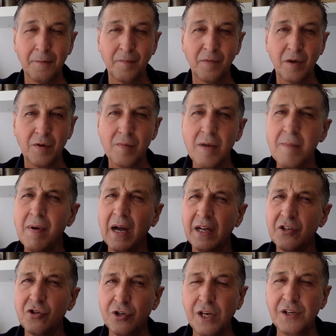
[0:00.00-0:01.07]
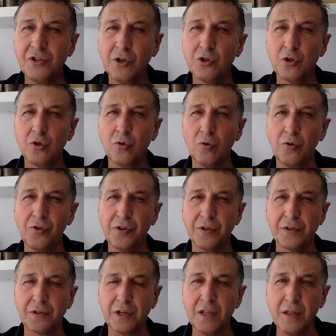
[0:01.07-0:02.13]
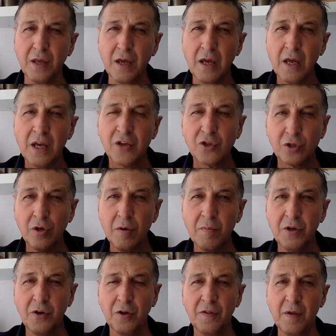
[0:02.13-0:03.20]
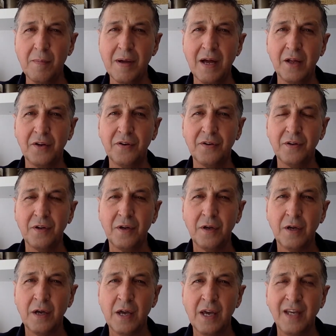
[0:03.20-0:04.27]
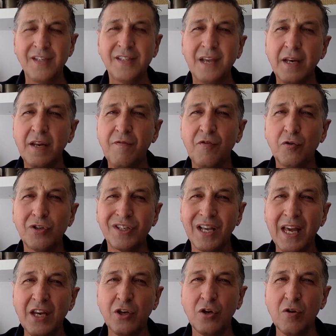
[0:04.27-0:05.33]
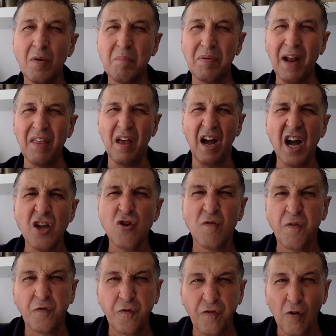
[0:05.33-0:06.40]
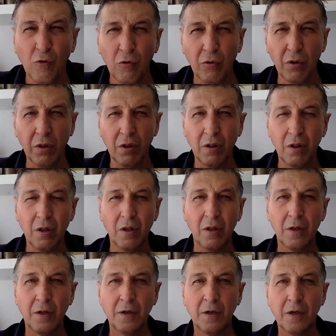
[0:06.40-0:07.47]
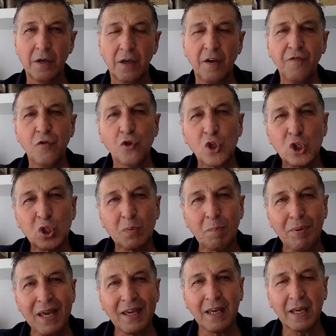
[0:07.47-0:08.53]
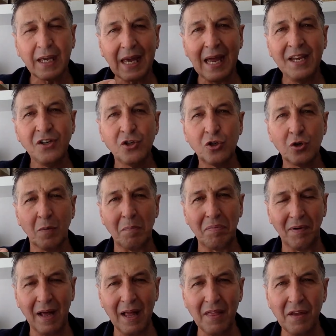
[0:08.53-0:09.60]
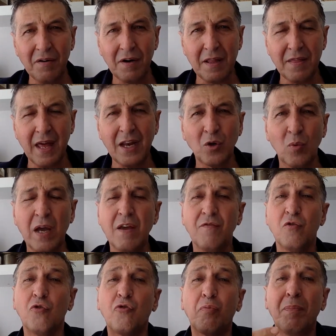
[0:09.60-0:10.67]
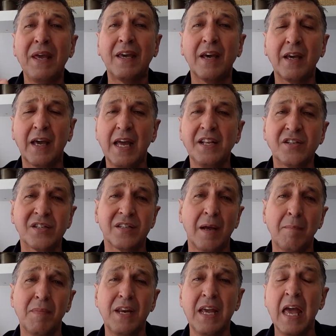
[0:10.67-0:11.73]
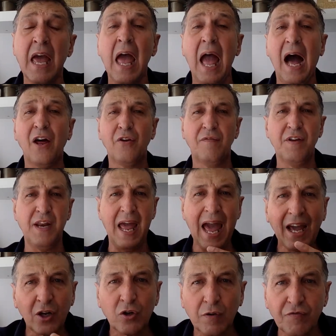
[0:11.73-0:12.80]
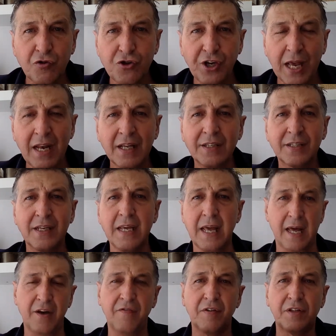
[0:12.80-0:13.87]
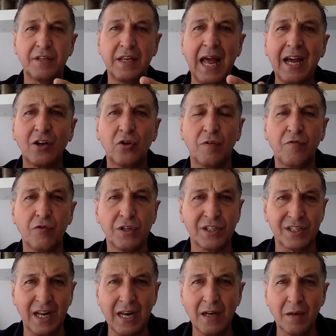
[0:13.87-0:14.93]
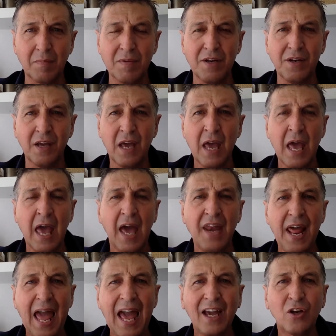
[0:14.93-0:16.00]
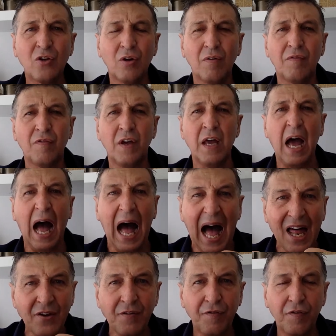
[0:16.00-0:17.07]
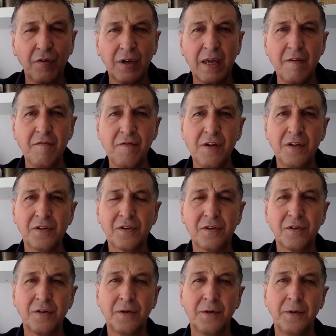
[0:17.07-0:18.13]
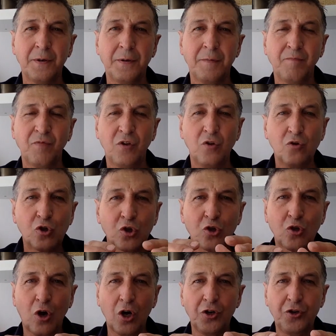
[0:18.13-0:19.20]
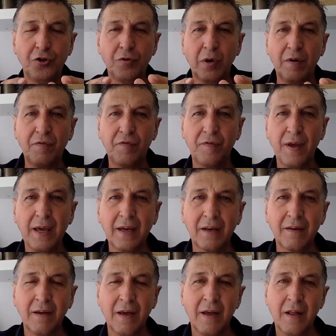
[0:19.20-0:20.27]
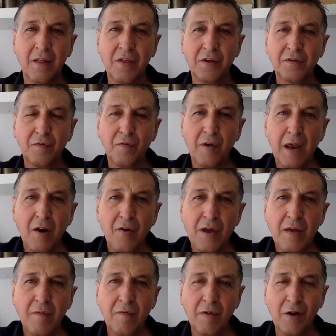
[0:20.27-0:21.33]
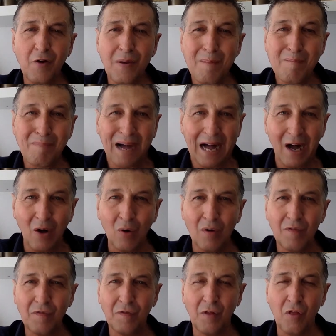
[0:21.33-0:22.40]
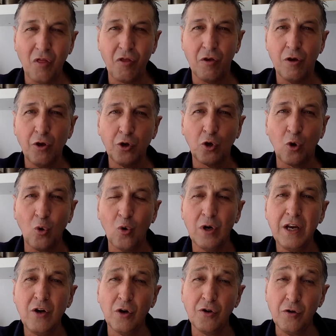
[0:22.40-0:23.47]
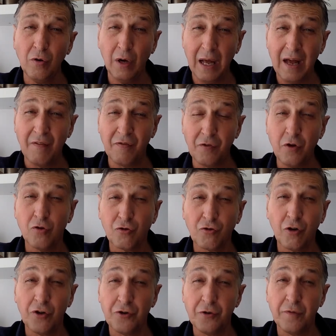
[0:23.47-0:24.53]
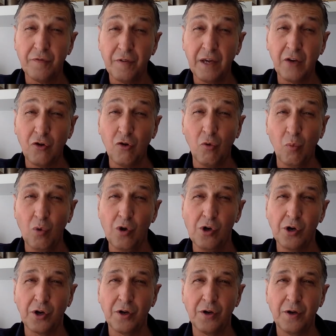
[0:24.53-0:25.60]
Remember how Jesus taught this in the Sermon on the Mount. He said, if you say to your brother, "Ah, you fool," if you speak against your brother in that way, if you speak against somebody out of an act of jealousy, out of an act of resentment, an act of unforgiveness, you start to affect this very, very powerful third calling on your life. You start to affect your work.